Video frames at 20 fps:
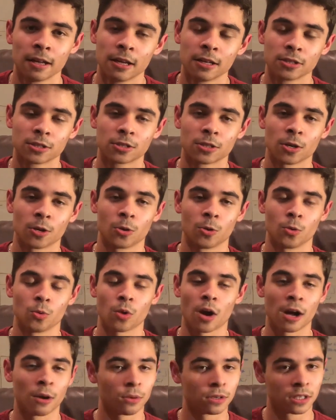So
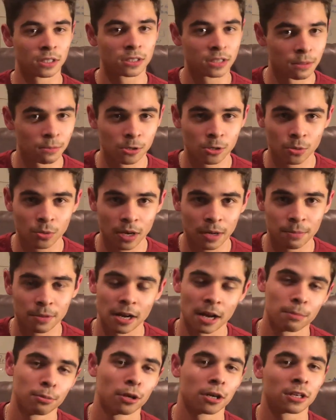I went to SimilarWeb and
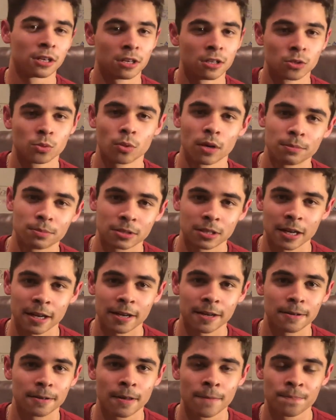I plugged in his
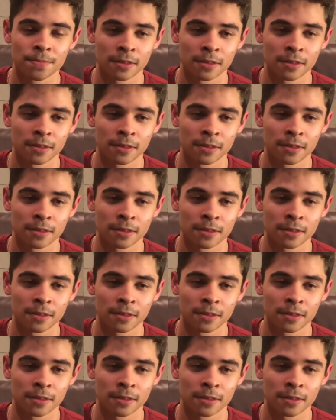website.